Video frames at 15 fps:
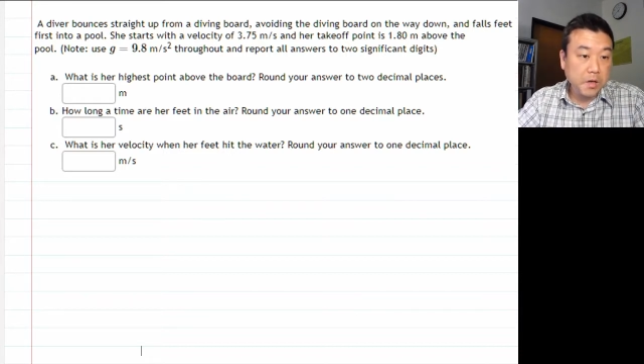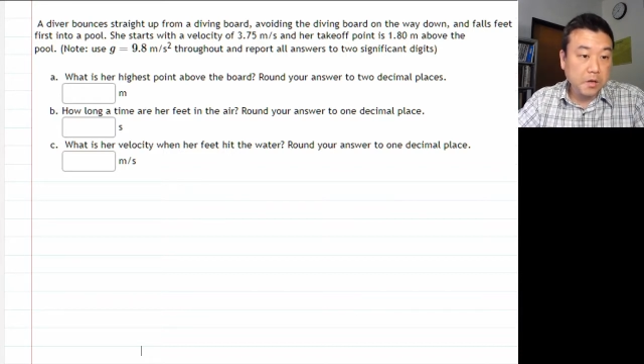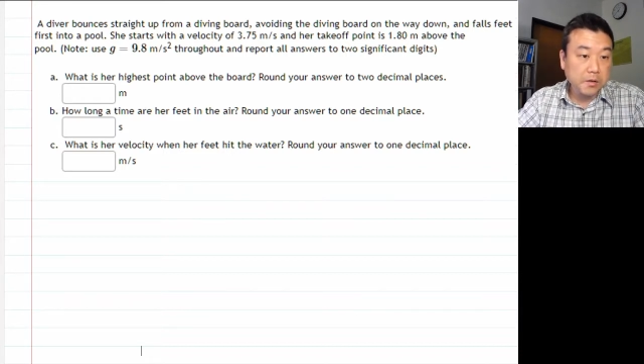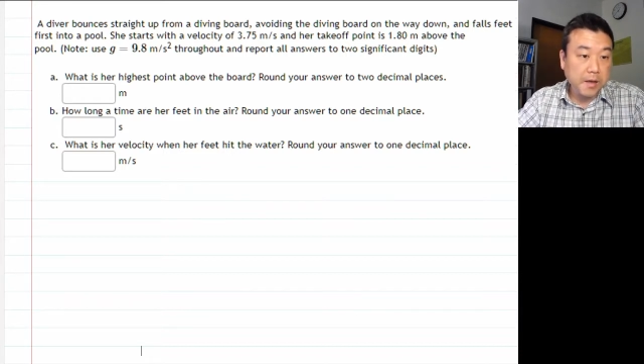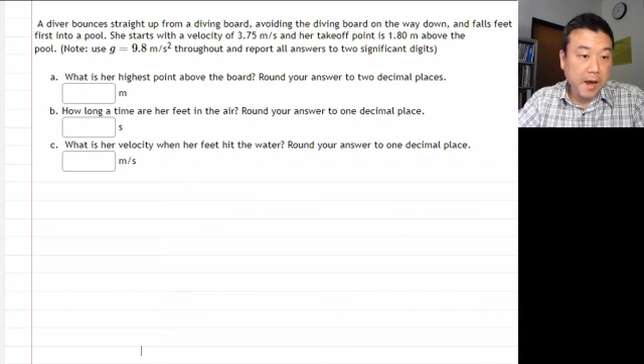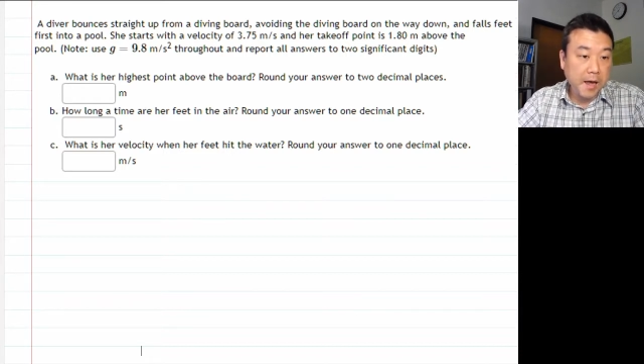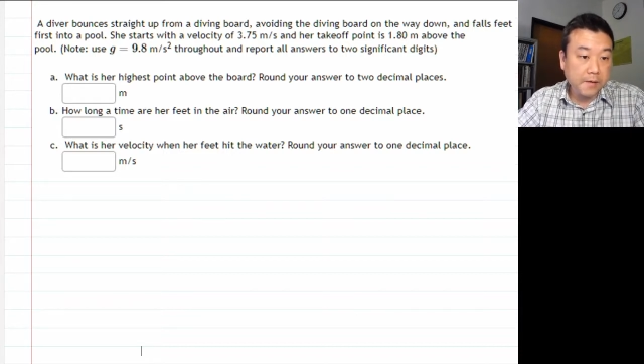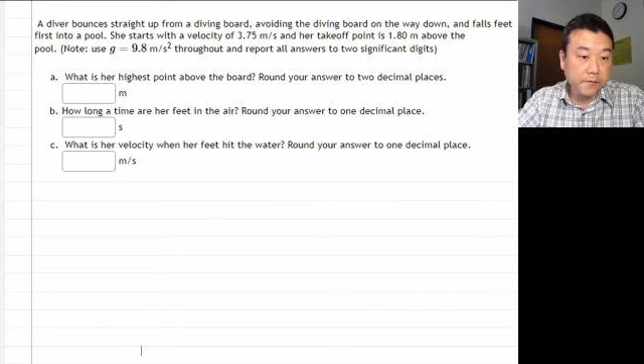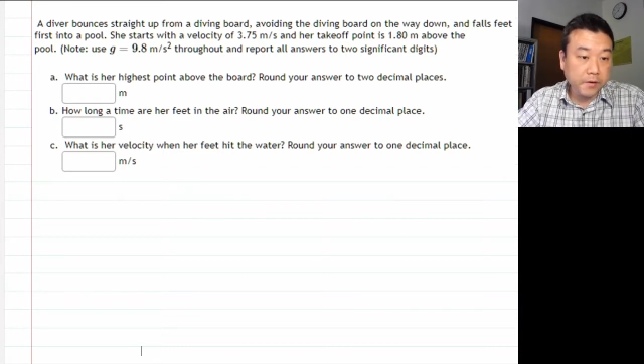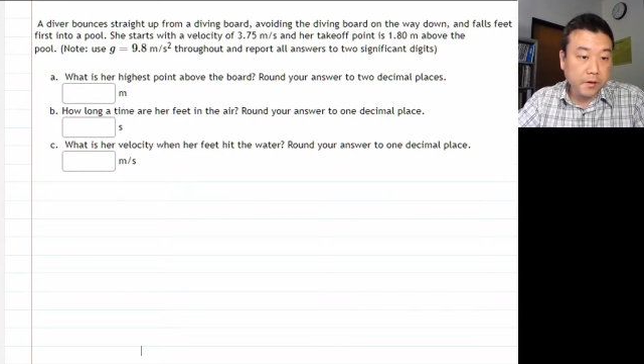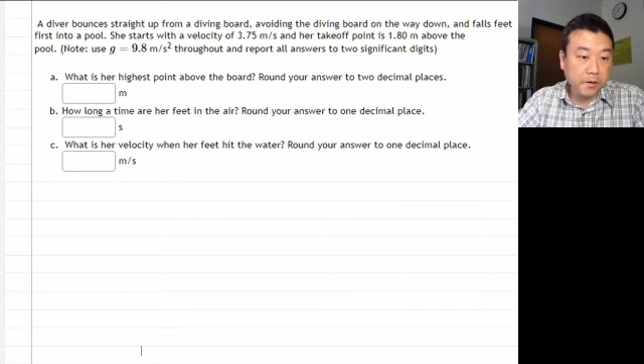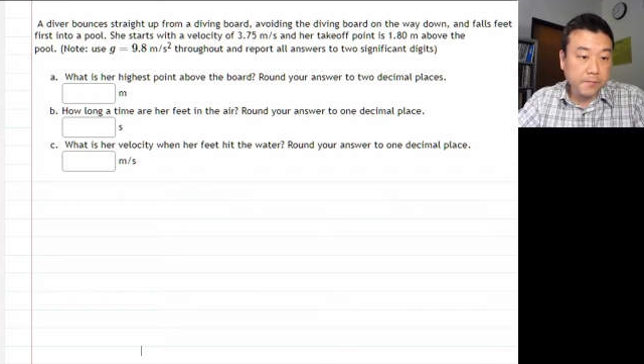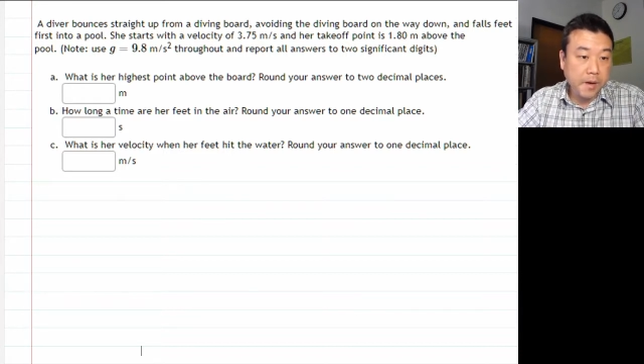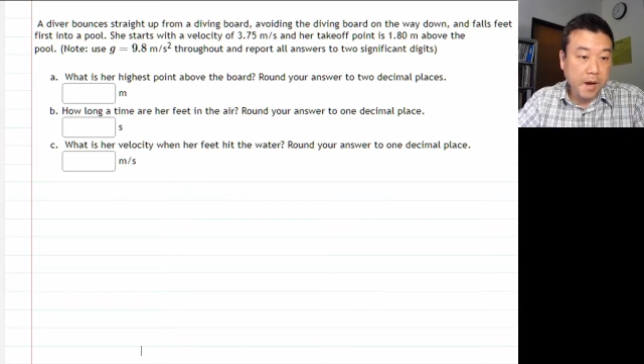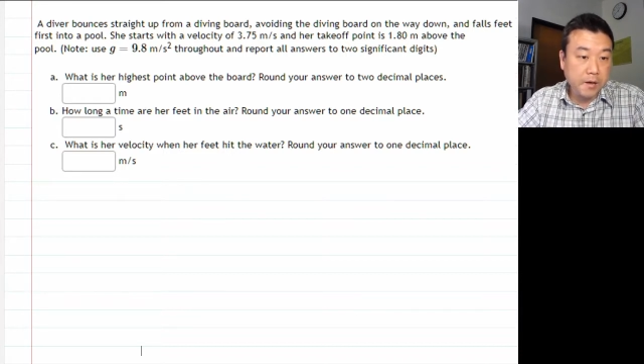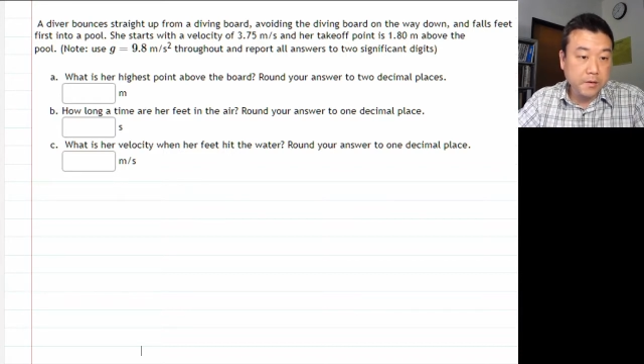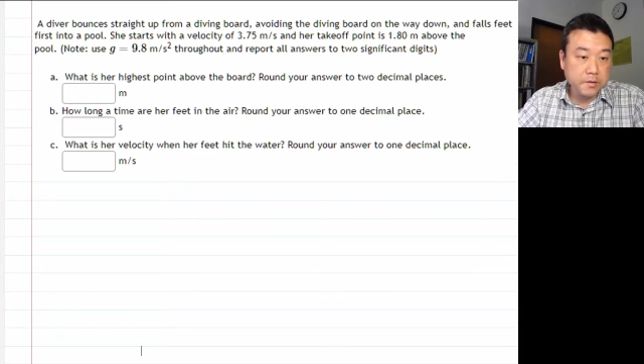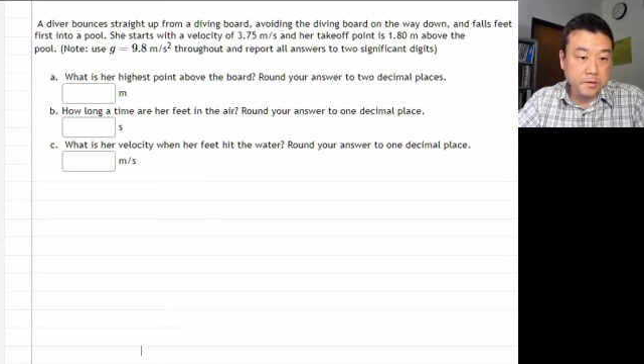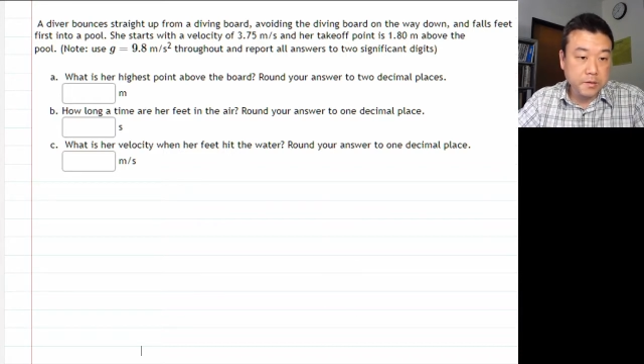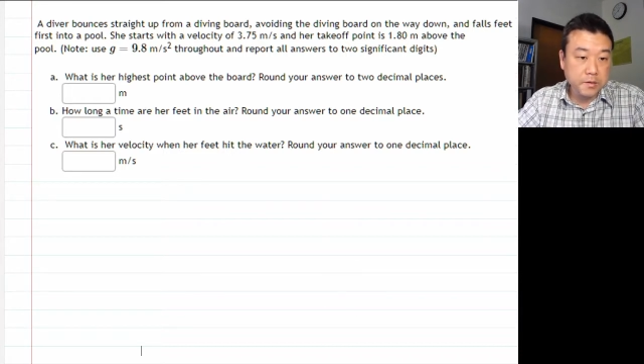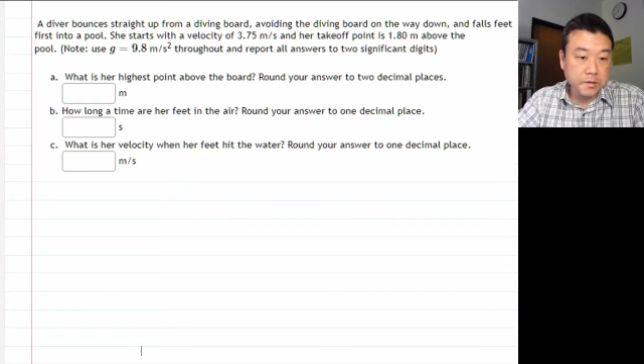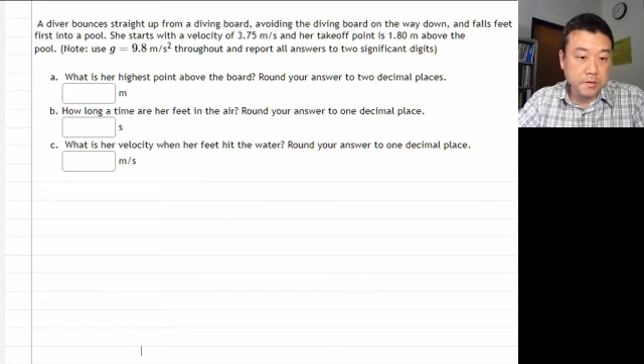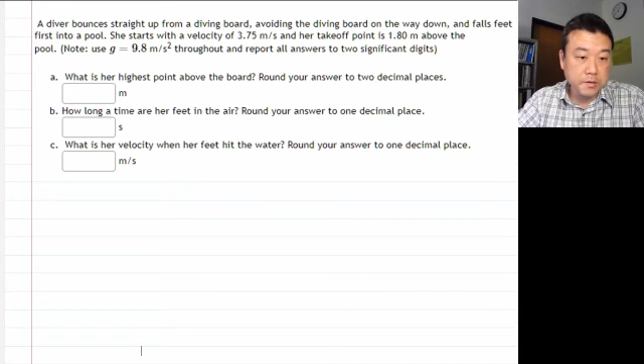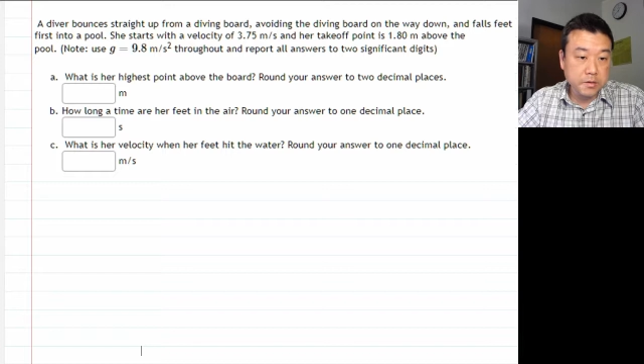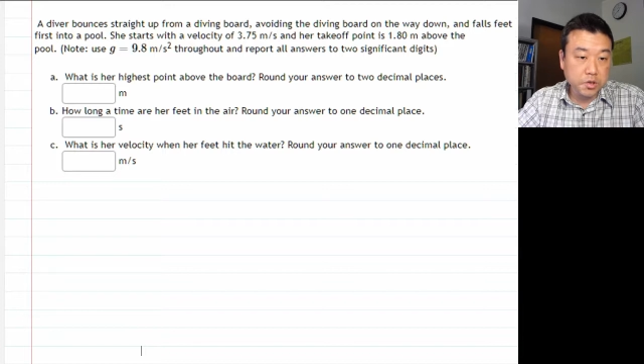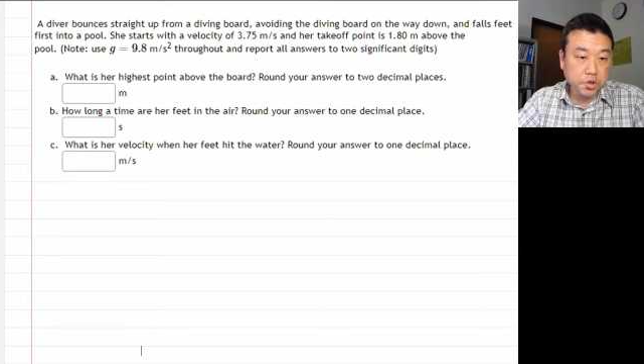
a diver bounces